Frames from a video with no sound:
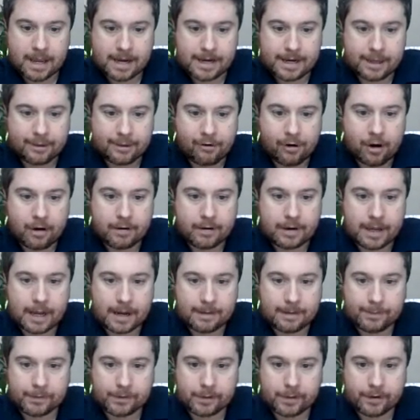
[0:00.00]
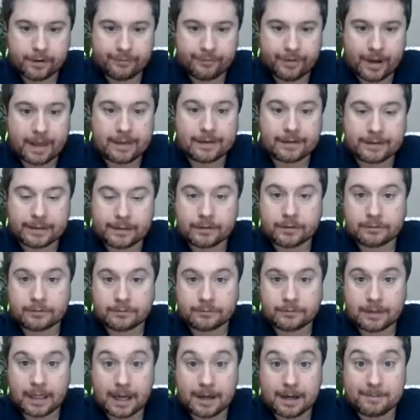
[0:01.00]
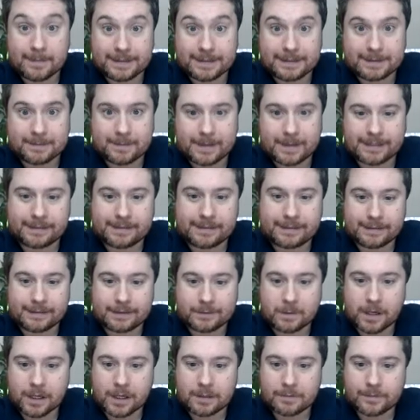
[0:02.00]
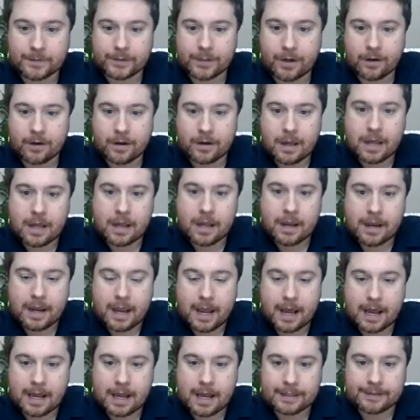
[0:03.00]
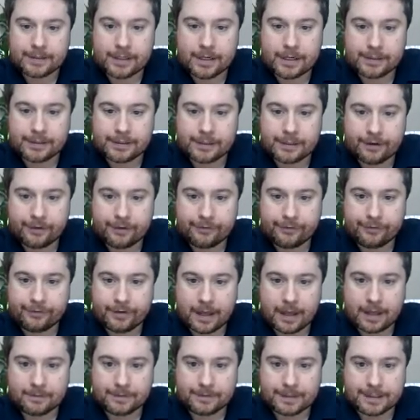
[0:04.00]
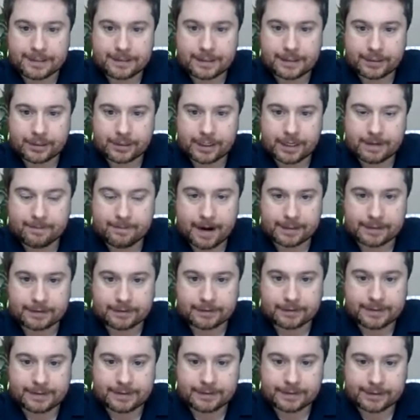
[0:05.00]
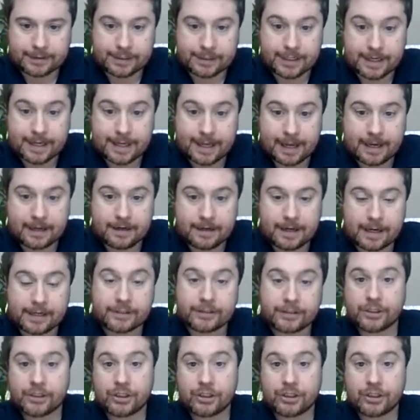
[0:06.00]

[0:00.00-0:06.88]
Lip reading: Now there are a couple of other little bits and pieces as well. So in terms of this section here, manage listings, you can actually